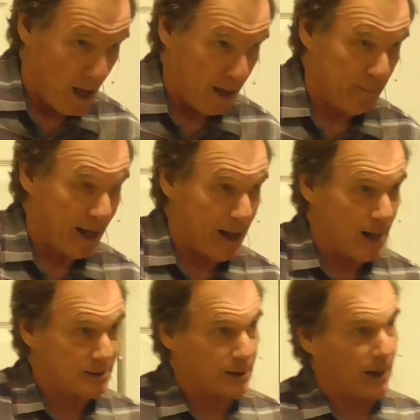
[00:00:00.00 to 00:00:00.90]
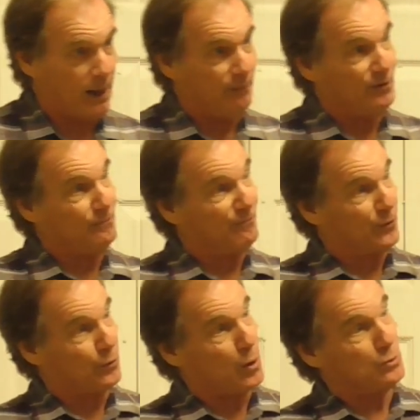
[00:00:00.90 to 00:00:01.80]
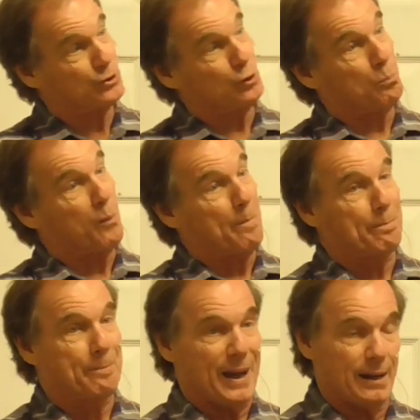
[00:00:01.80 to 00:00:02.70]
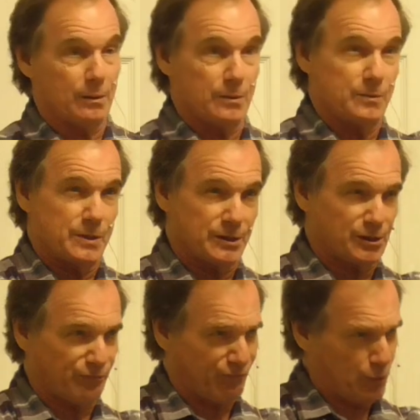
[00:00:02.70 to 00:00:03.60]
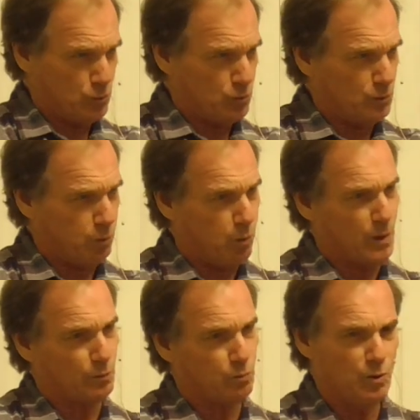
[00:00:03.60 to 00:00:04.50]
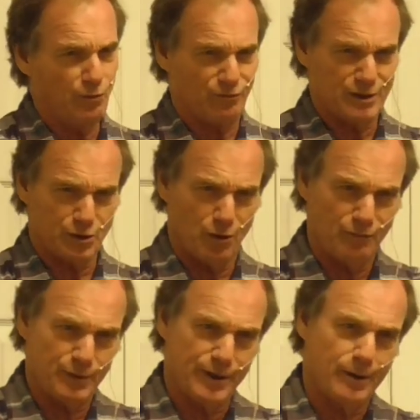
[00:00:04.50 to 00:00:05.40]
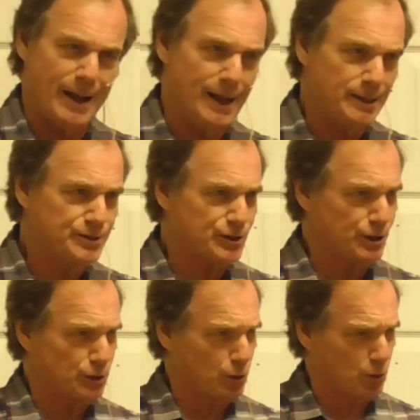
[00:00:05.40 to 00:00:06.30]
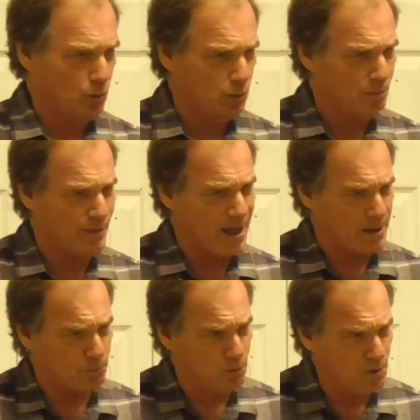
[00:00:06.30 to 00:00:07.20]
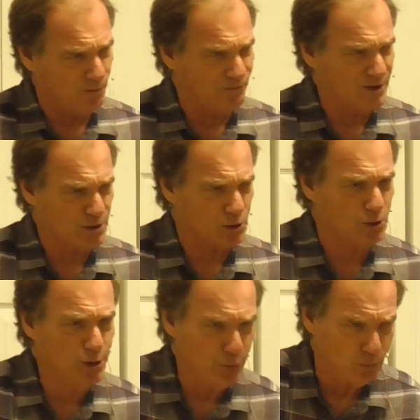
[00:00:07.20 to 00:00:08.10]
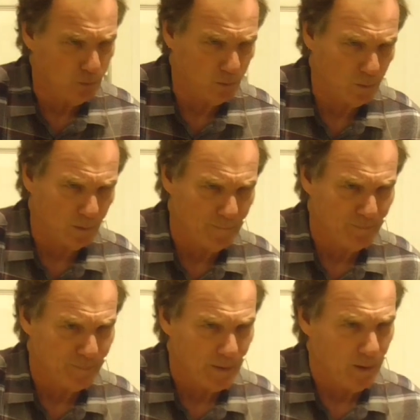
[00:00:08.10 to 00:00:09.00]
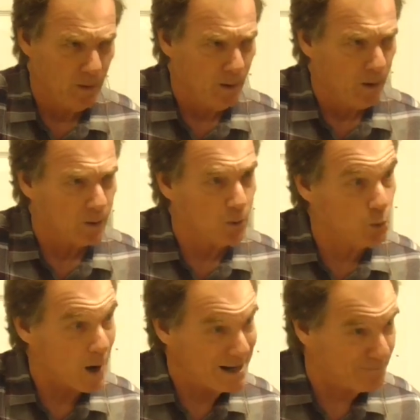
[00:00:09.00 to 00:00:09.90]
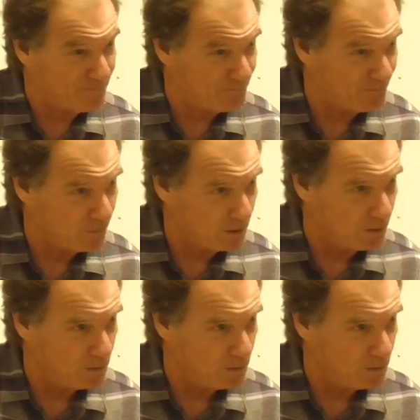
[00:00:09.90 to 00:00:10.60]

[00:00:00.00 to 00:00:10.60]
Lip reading: And may I ask even for those who prepared this food, what roof is over their heads and to whom that roof is due? Grateful?